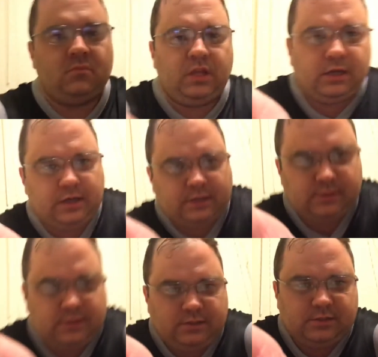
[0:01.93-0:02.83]
Hey
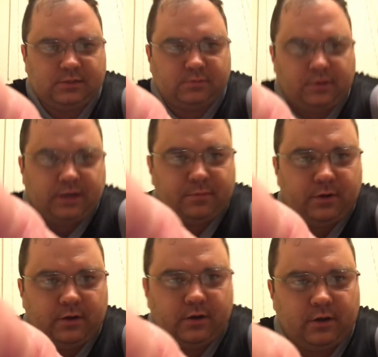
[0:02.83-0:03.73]
guys, this is
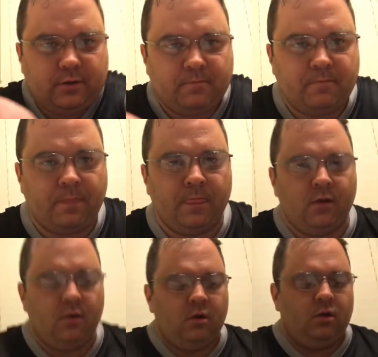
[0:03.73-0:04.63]
Blackbeard here.
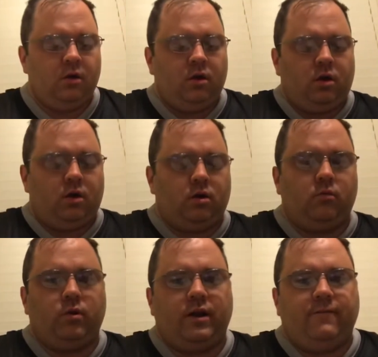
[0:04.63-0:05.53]

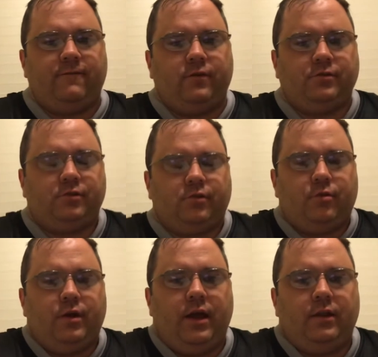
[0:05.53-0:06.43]
When I first
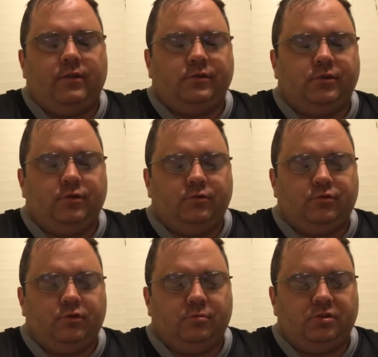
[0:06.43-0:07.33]
created this
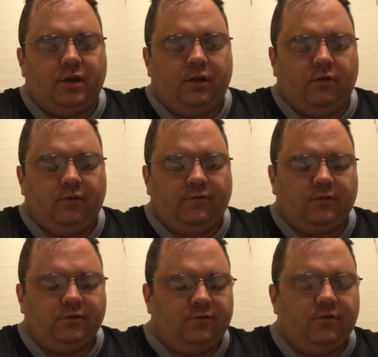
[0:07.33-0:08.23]
YouTube channel, the
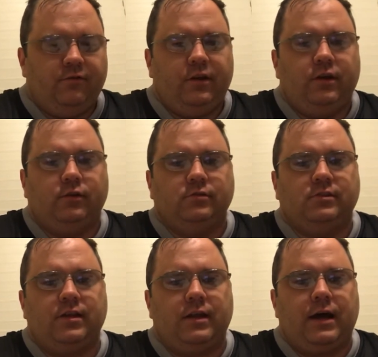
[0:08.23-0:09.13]
first few
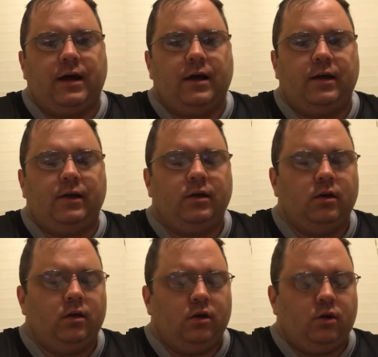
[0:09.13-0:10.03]
videos that I
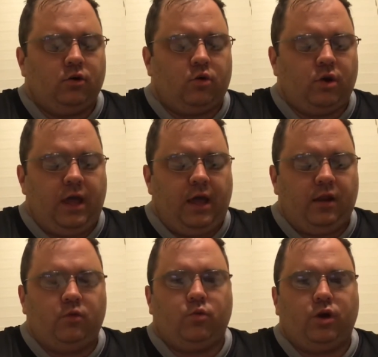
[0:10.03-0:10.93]

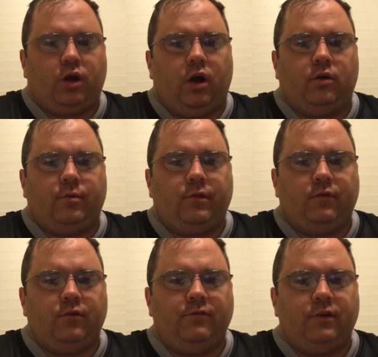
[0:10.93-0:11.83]
created were gun
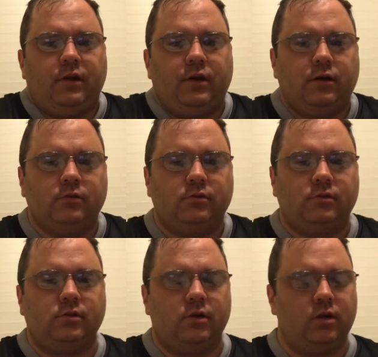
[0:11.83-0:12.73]
review
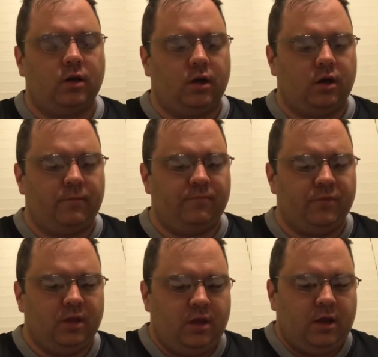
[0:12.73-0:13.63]
videos. Um,
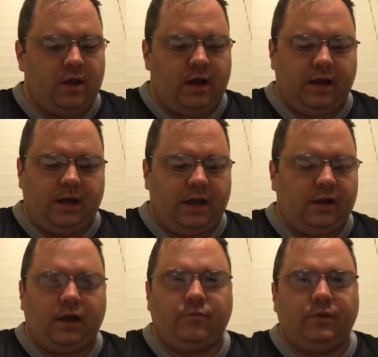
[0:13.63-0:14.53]

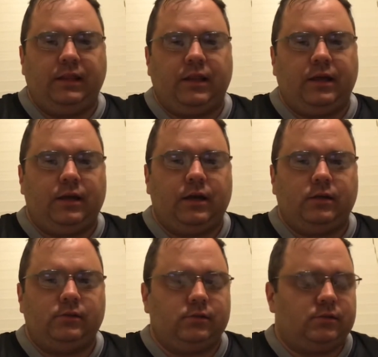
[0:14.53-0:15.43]
I really like
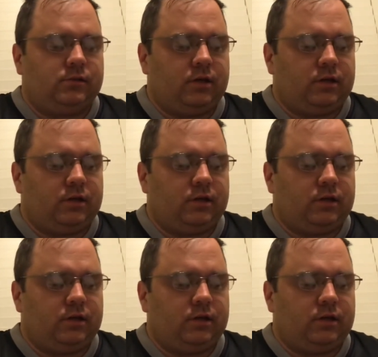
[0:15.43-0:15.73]
guns.